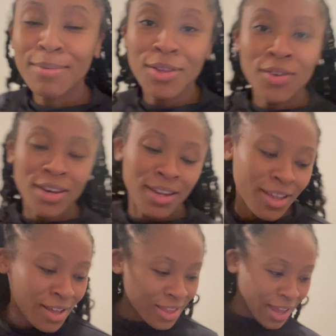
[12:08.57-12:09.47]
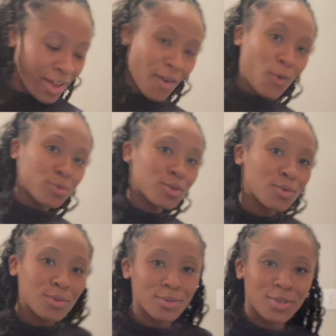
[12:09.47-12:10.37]
doing like an old
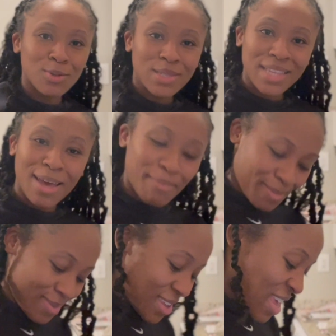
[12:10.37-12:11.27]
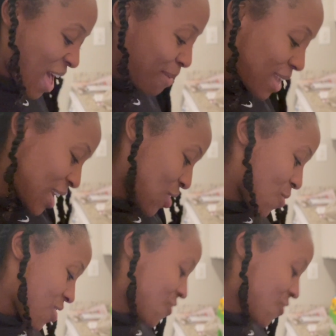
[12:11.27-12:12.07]
school two-step. I'm not doing the